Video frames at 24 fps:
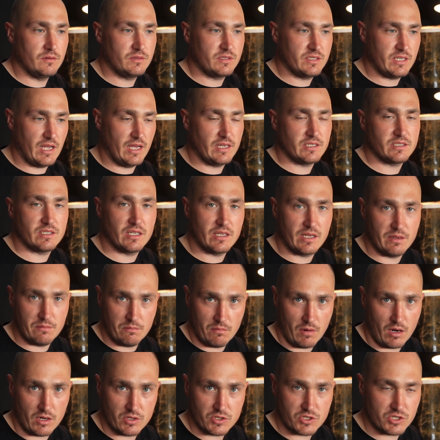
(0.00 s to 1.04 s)
tested it
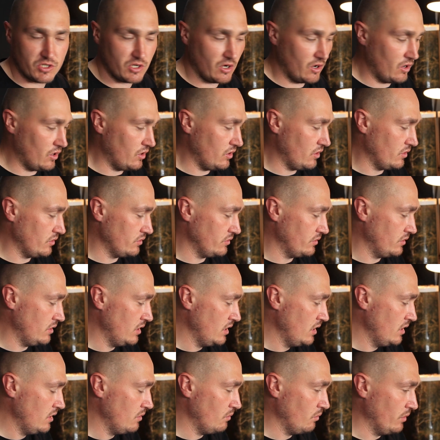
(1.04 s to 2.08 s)
much on
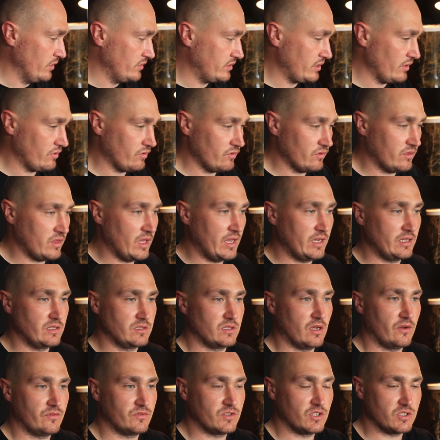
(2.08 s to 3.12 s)
with different
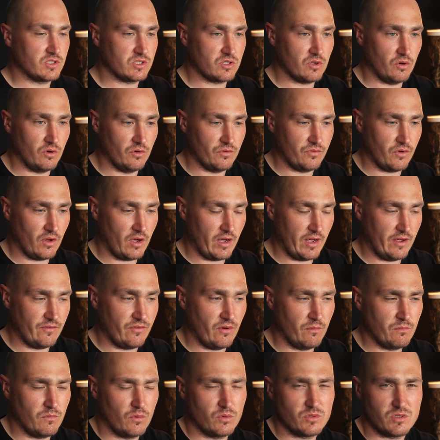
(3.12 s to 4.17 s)
things. I've just sort of like, if
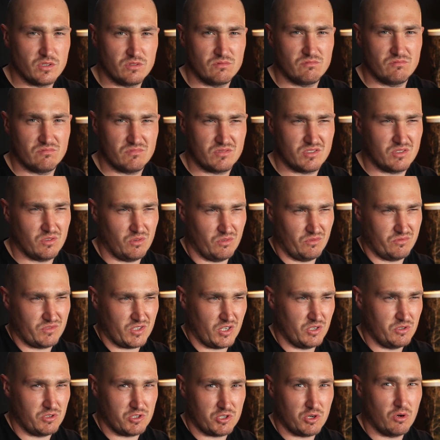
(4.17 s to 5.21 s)
I wasn't sort of
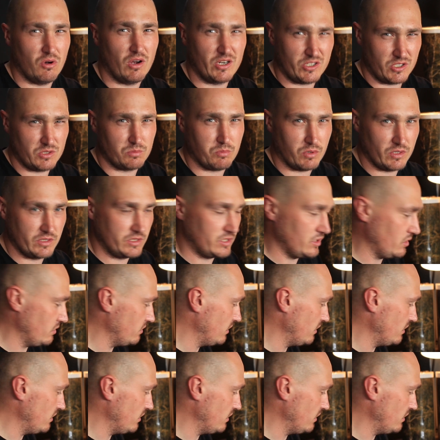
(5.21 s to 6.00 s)
too sure, I'd just print it